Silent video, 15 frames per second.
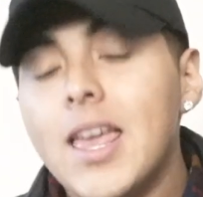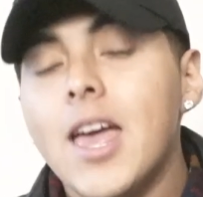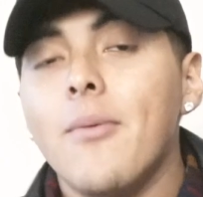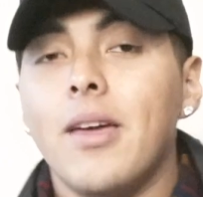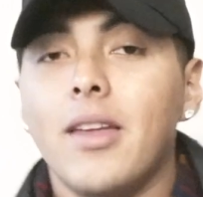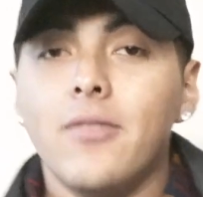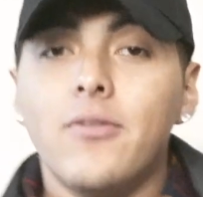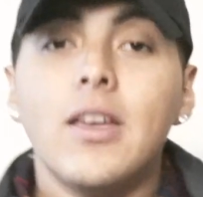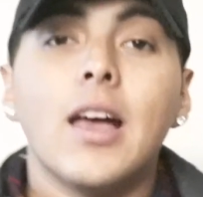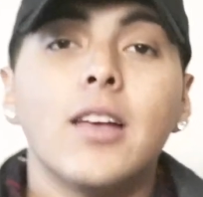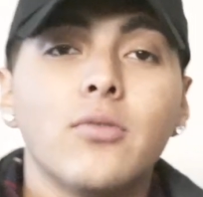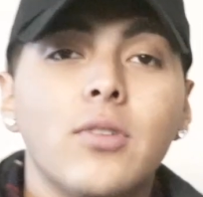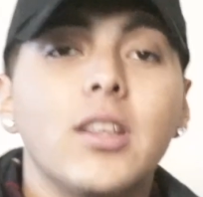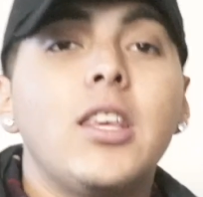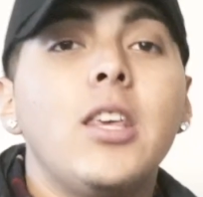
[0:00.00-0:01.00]
yeah, man, if you
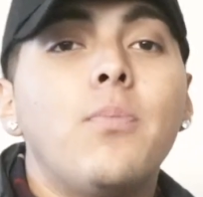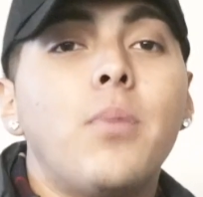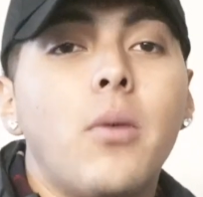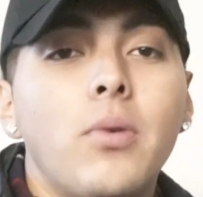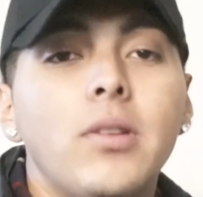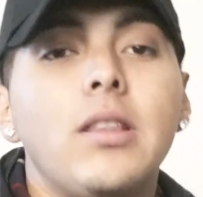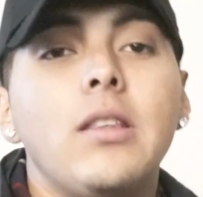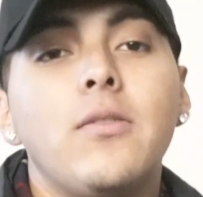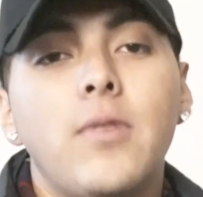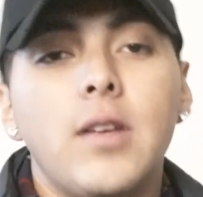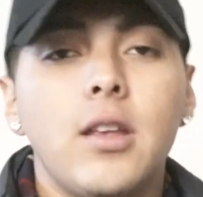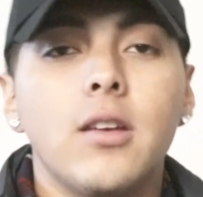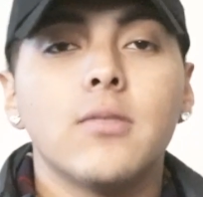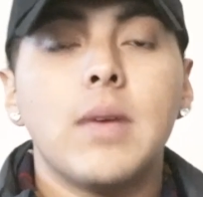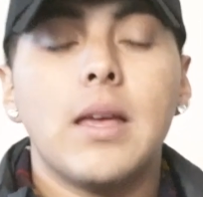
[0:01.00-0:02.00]
guys want to keep up with these
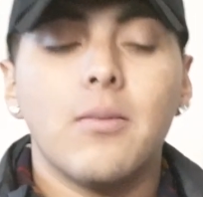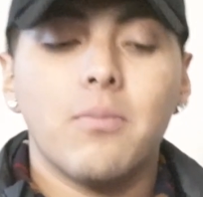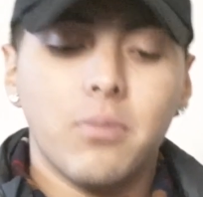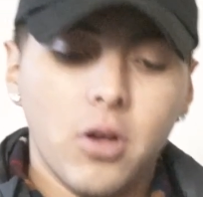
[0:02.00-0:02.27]
videos, man,